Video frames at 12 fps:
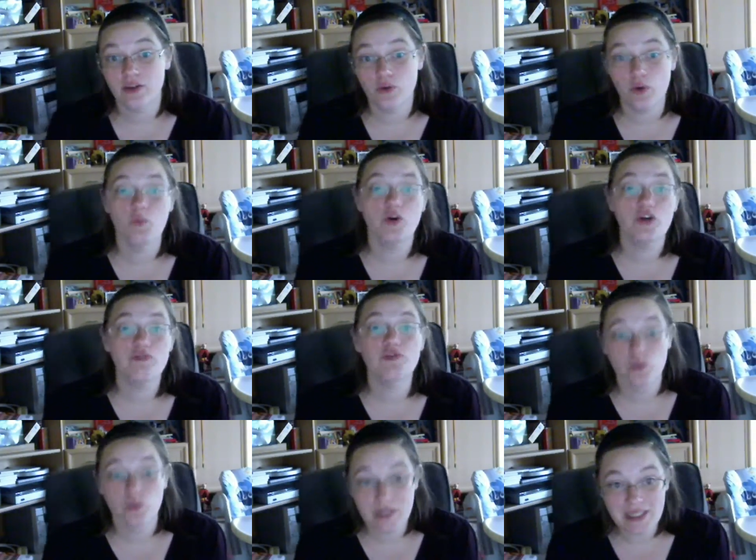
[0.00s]
and wonder if you
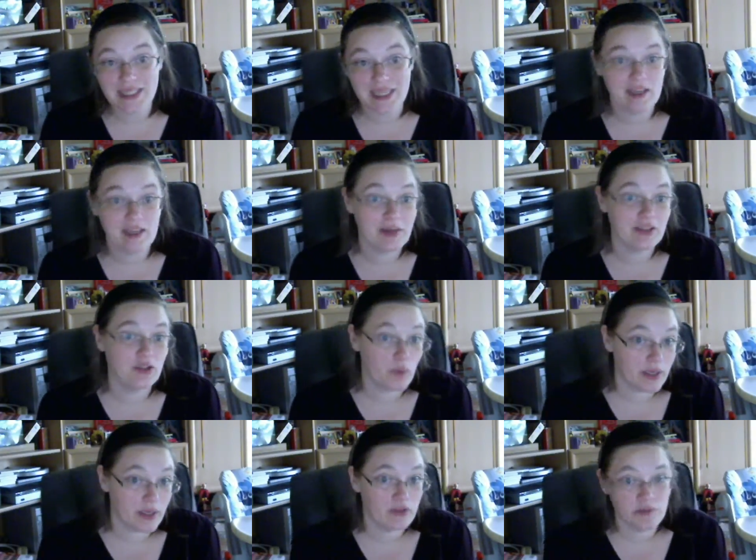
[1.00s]
really care about your
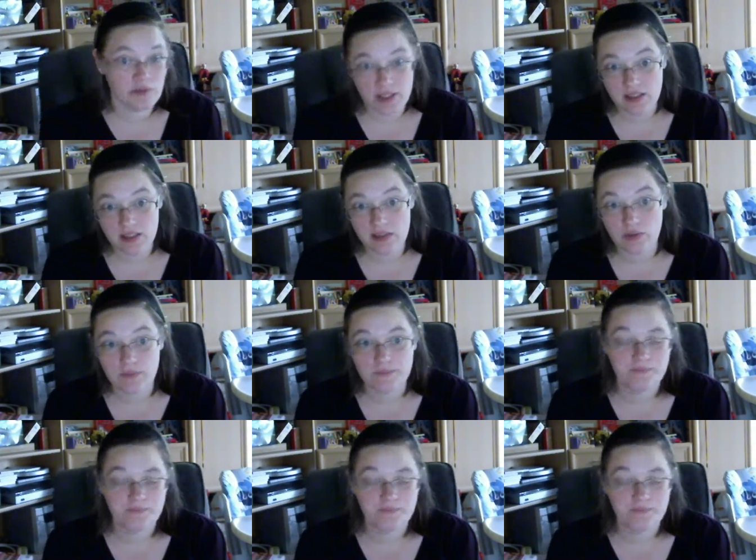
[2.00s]
weight or your fitness level?